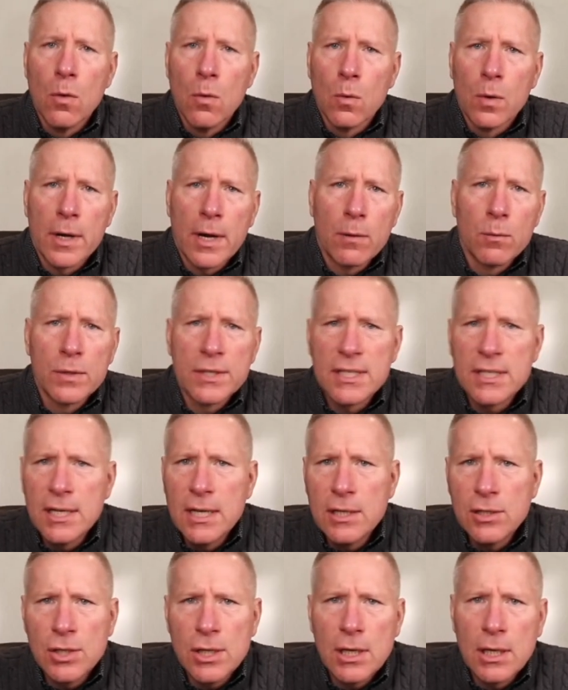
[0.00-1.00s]
When I was
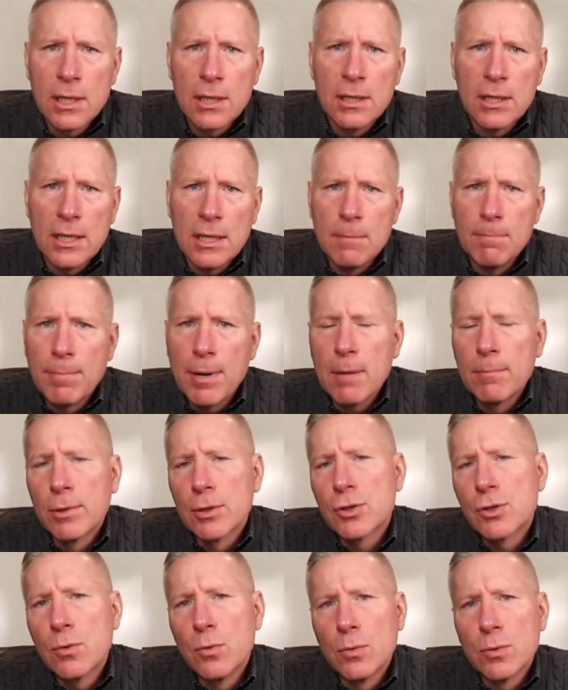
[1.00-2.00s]
teaching in the public
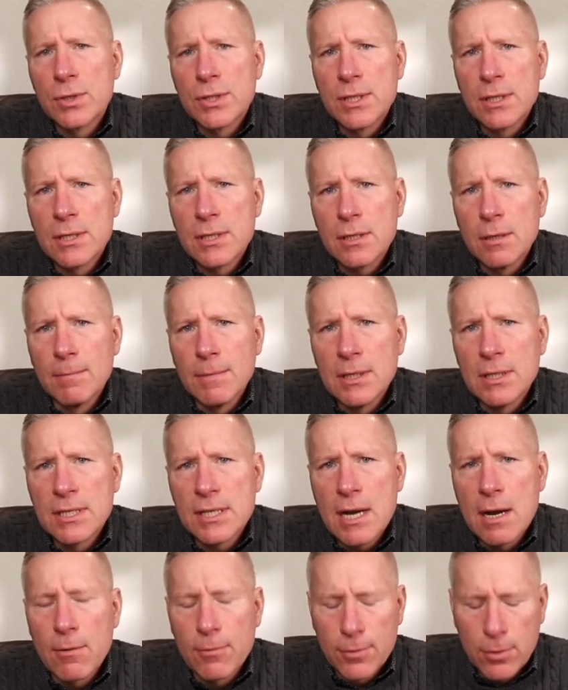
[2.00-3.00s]
school system in
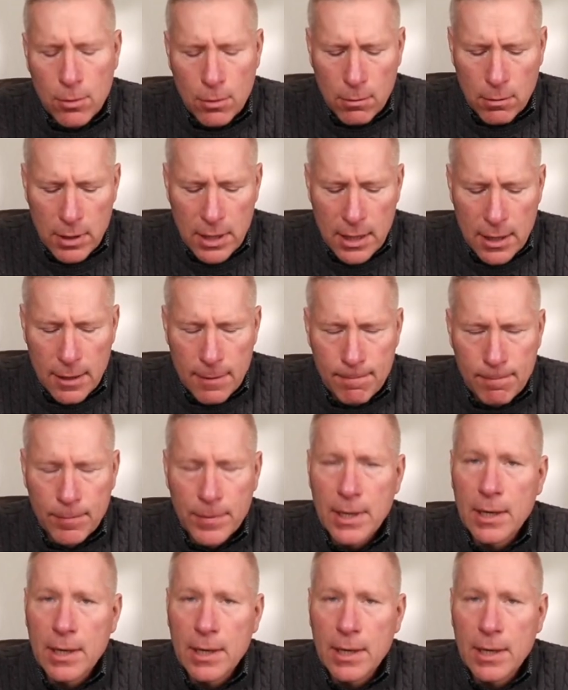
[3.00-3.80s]
South Korea,